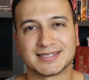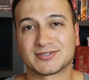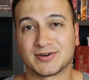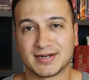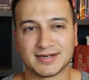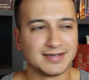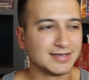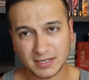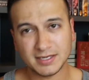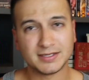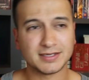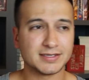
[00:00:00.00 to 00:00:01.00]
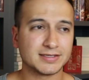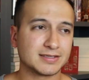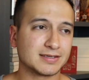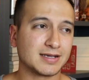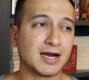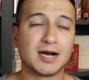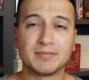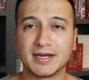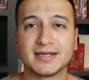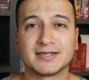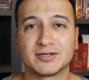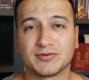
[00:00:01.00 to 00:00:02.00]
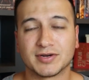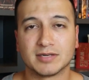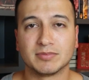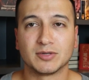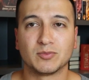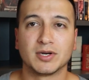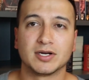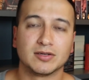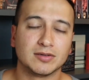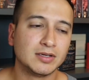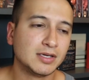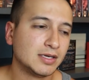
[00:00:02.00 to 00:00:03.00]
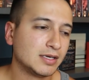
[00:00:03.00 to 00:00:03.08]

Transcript: great. He does combat incredibly well.